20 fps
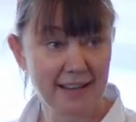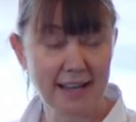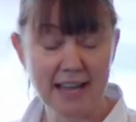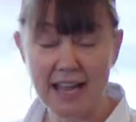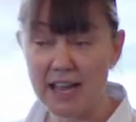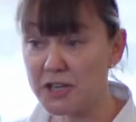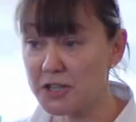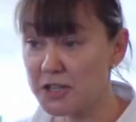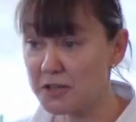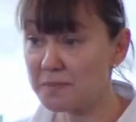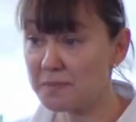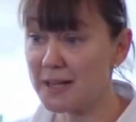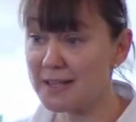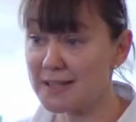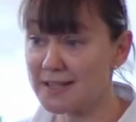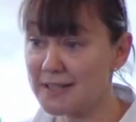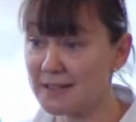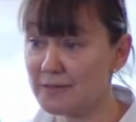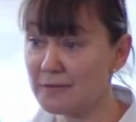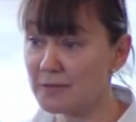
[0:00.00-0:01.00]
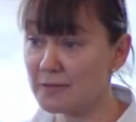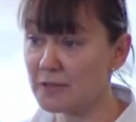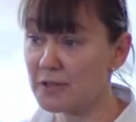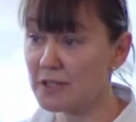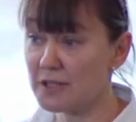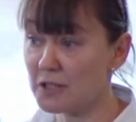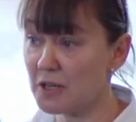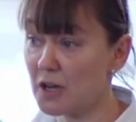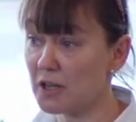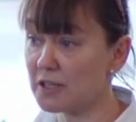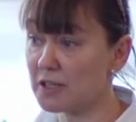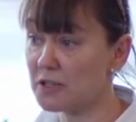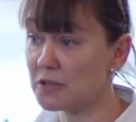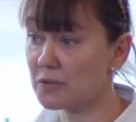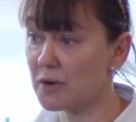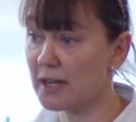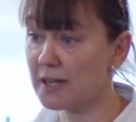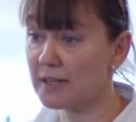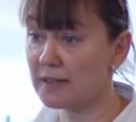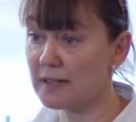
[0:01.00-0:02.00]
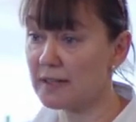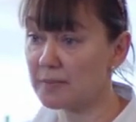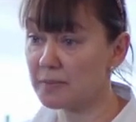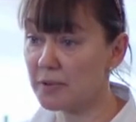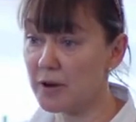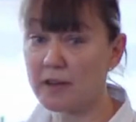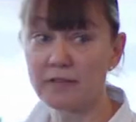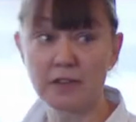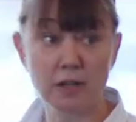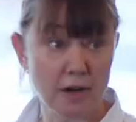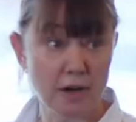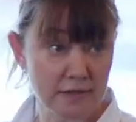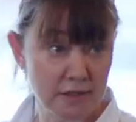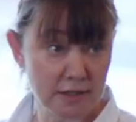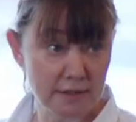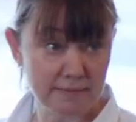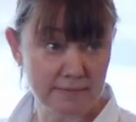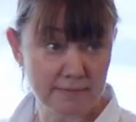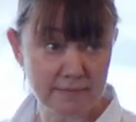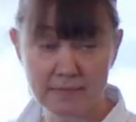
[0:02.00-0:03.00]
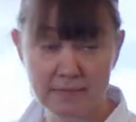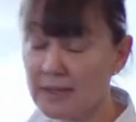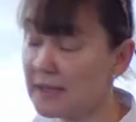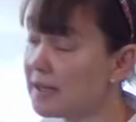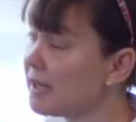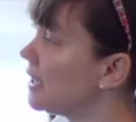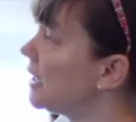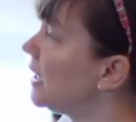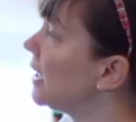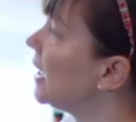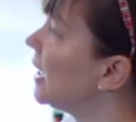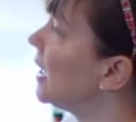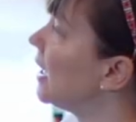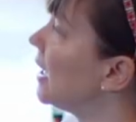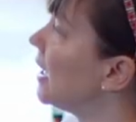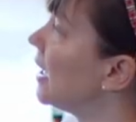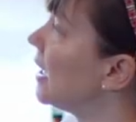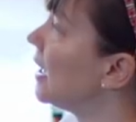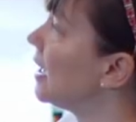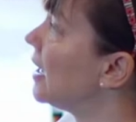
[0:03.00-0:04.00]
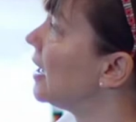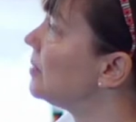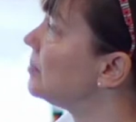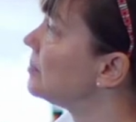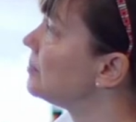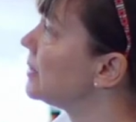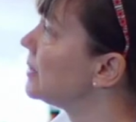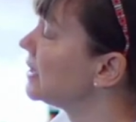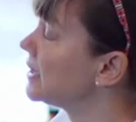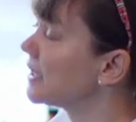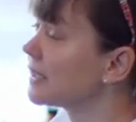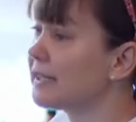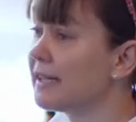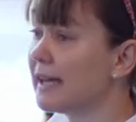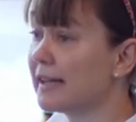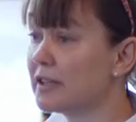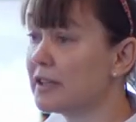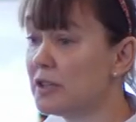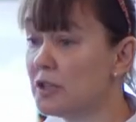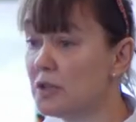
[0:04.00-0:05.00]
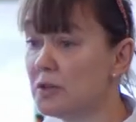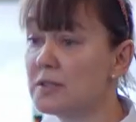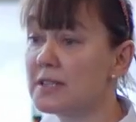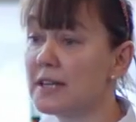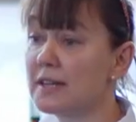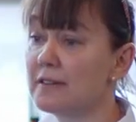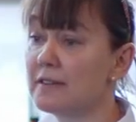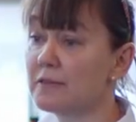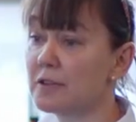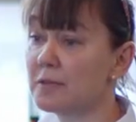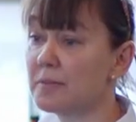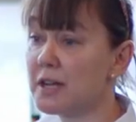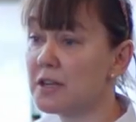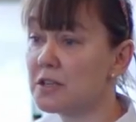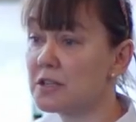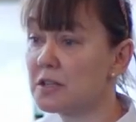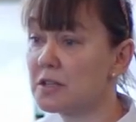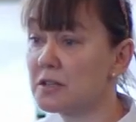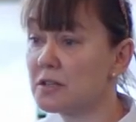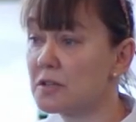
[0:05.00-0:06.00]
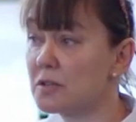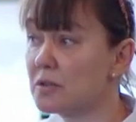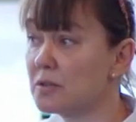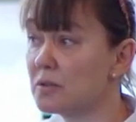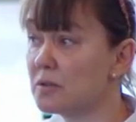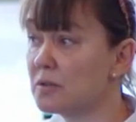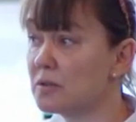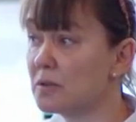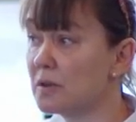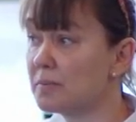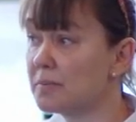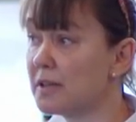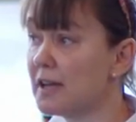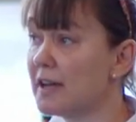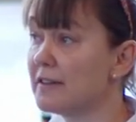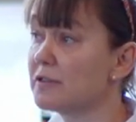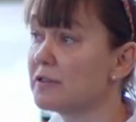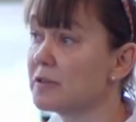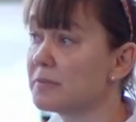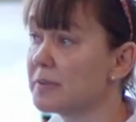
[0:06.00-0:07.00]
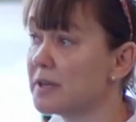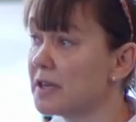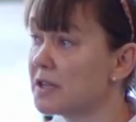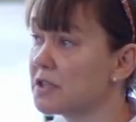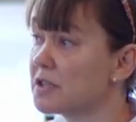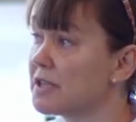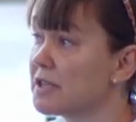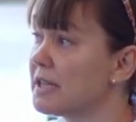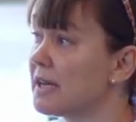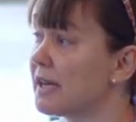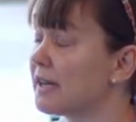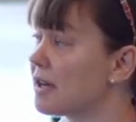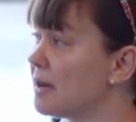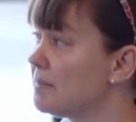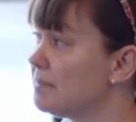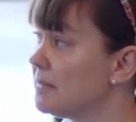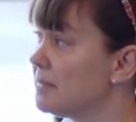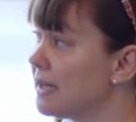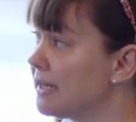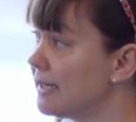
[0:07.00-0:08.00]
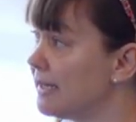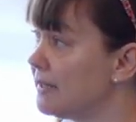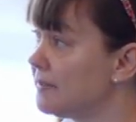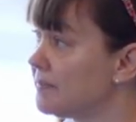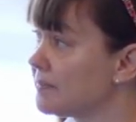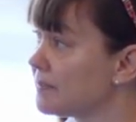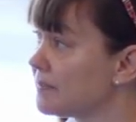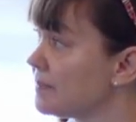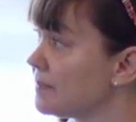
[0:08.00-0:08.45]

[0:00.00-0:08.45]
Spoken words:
Asian medicine for its knowledge, right, and then profit off it. But luckily, I could use that information to apply for a PhD. I got money.